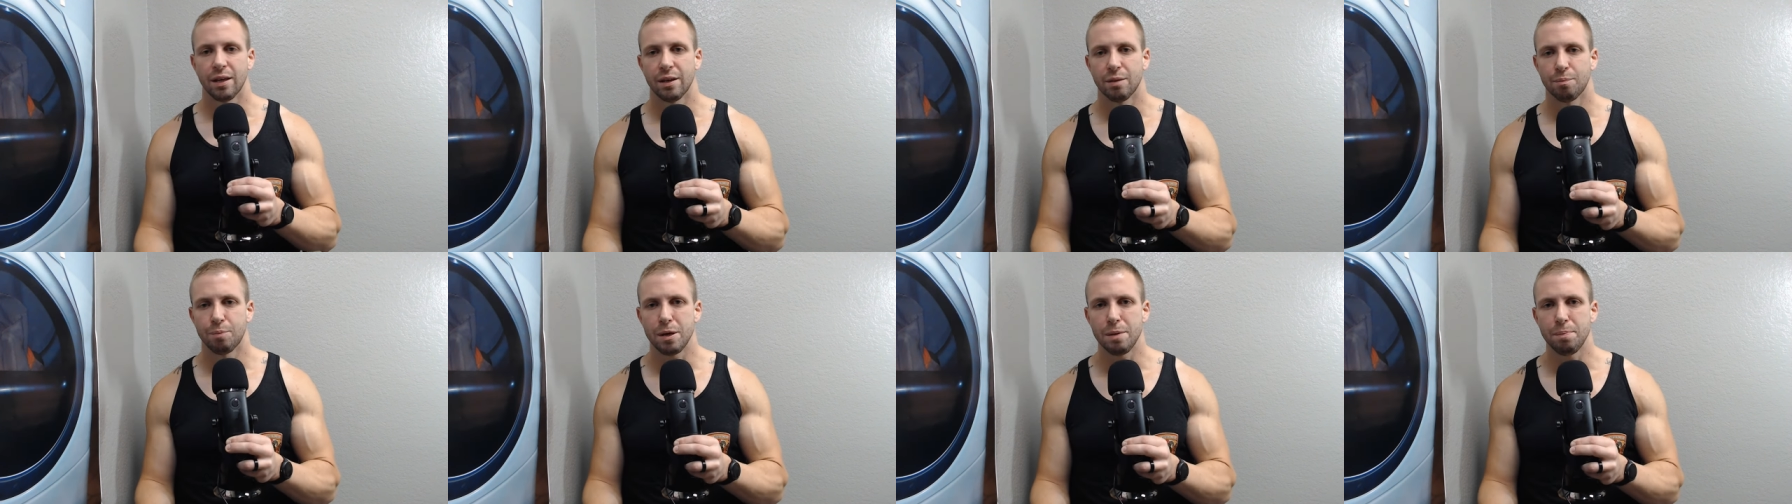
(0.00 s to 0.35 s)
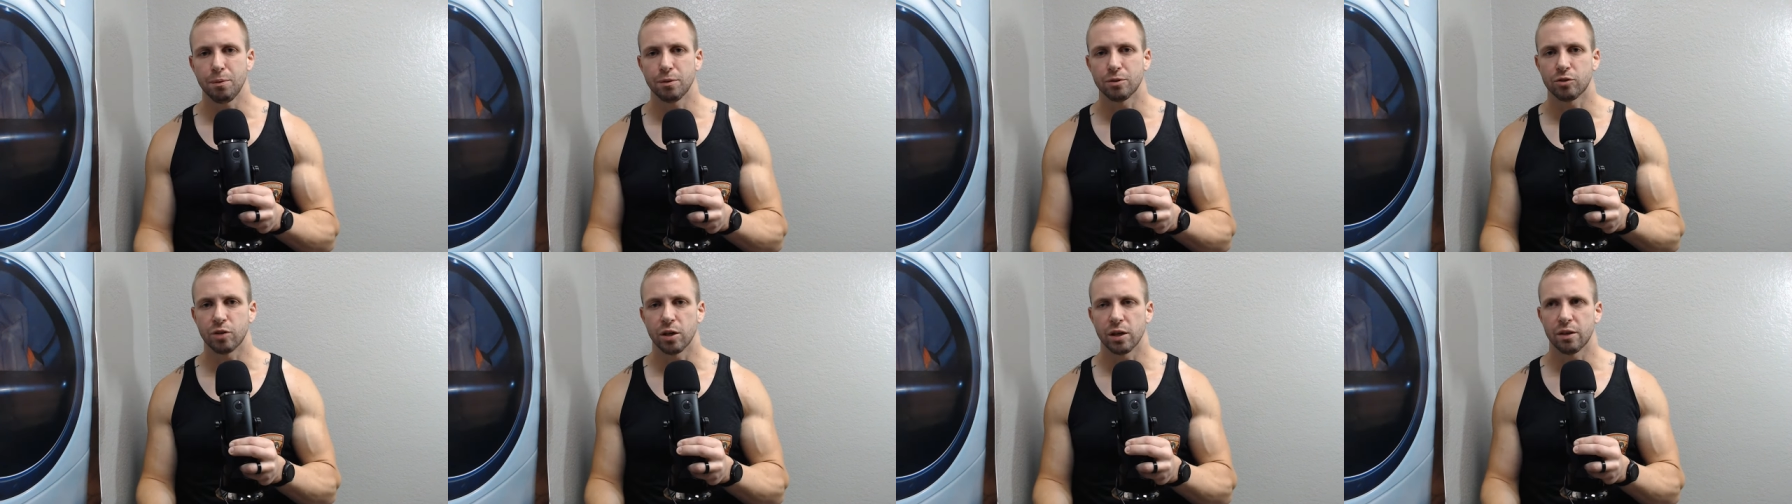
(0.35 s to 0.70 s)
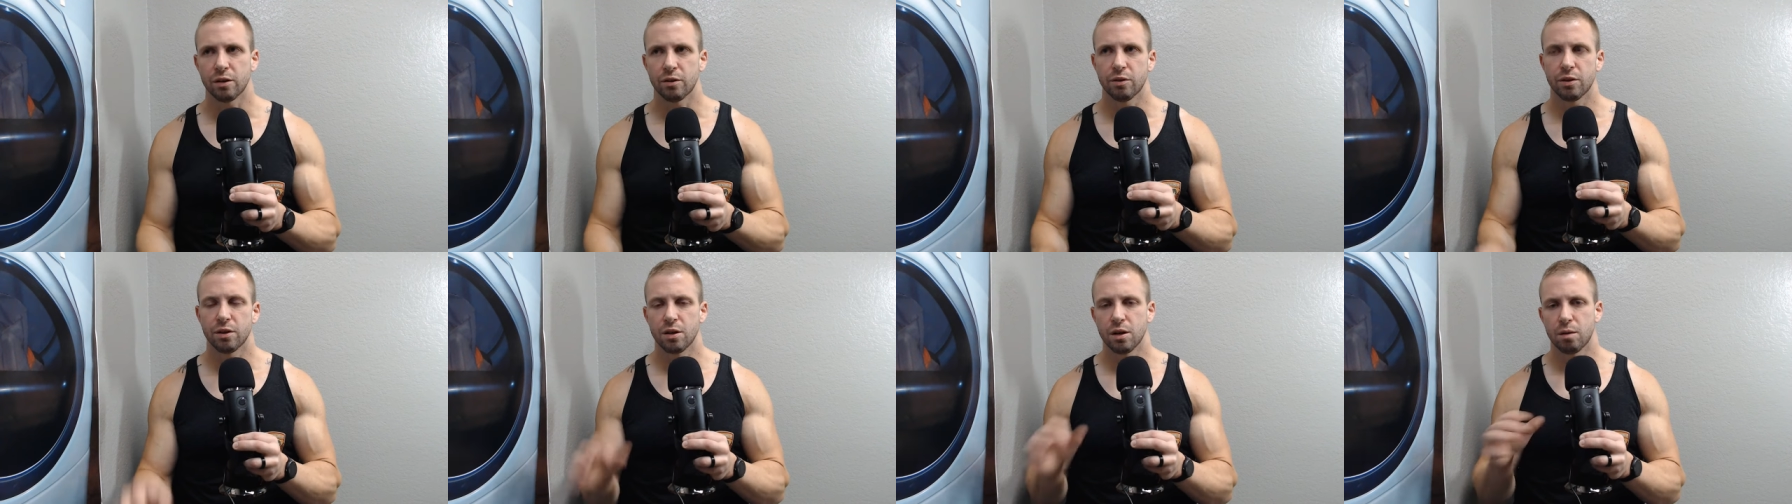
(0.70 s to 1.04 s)
People say
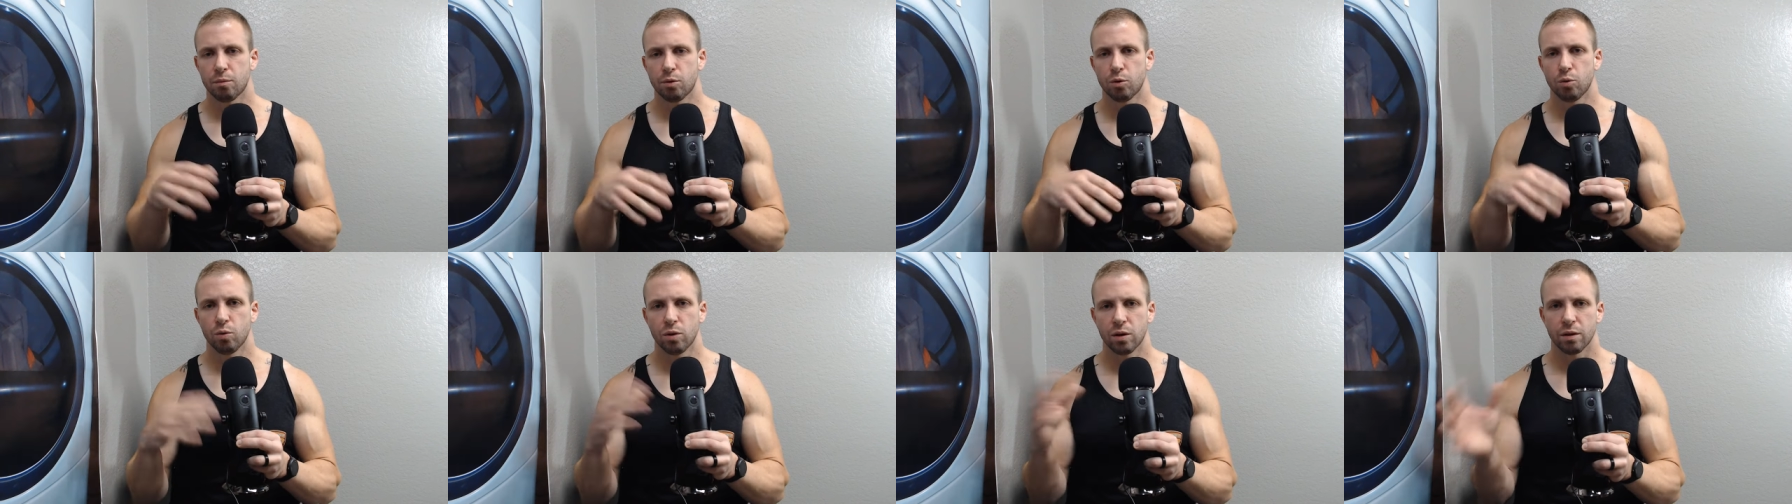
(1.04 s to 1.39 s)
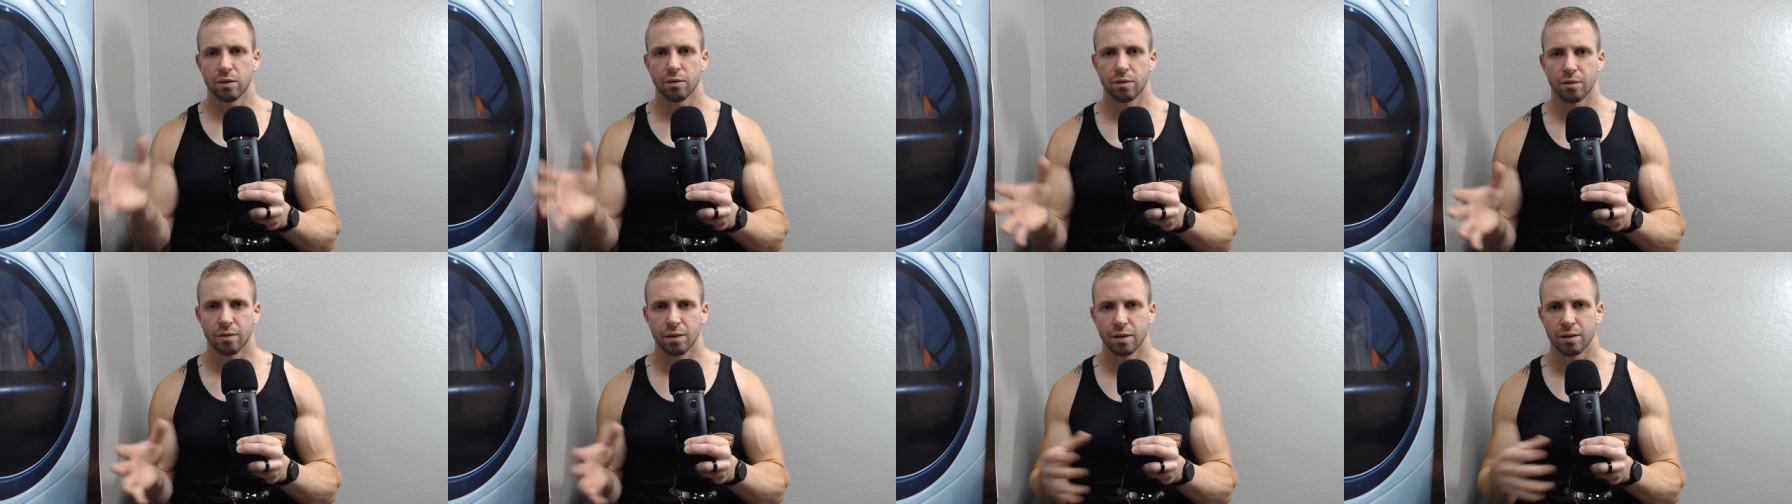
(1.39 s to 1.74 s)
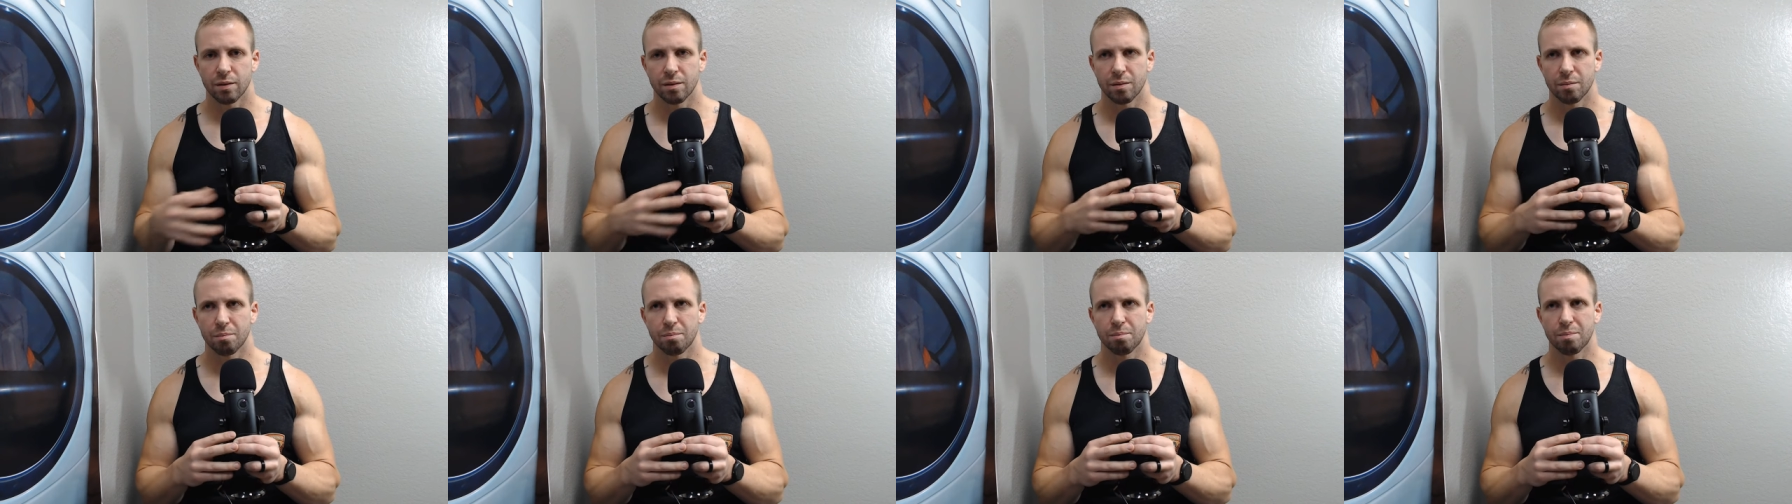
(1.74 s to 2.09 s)
they're the number one
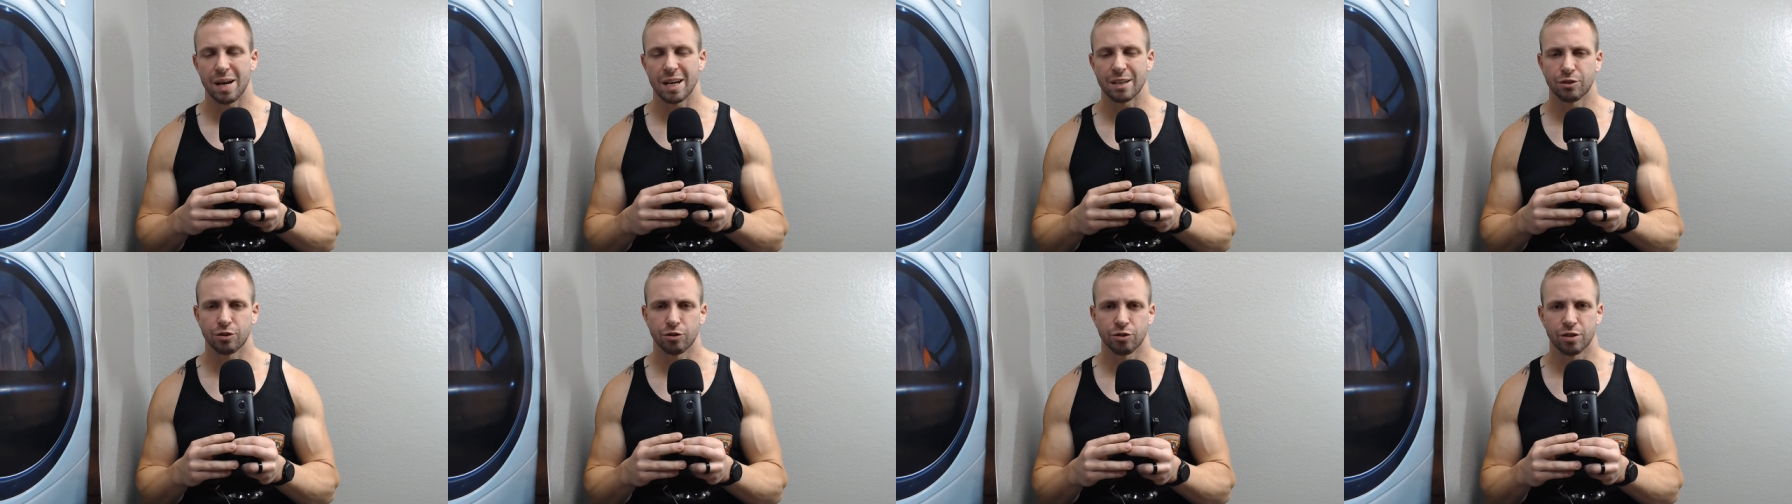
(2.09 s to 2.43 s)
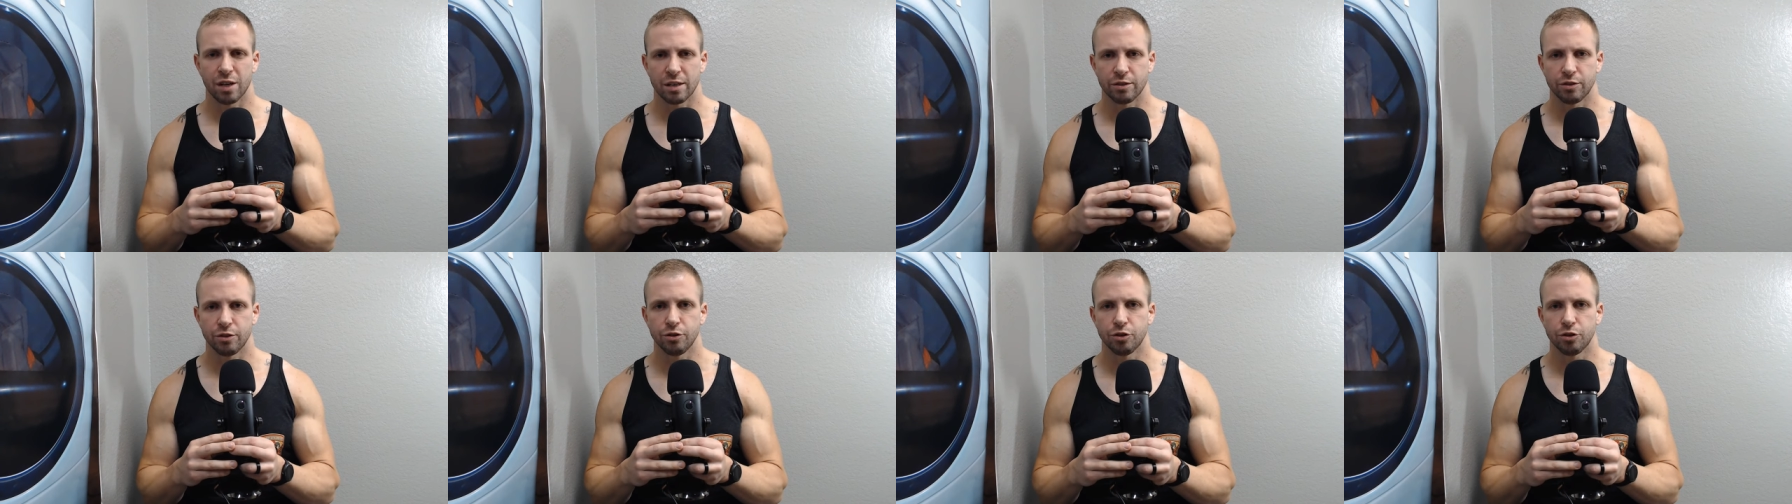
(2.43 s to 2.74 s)
exercise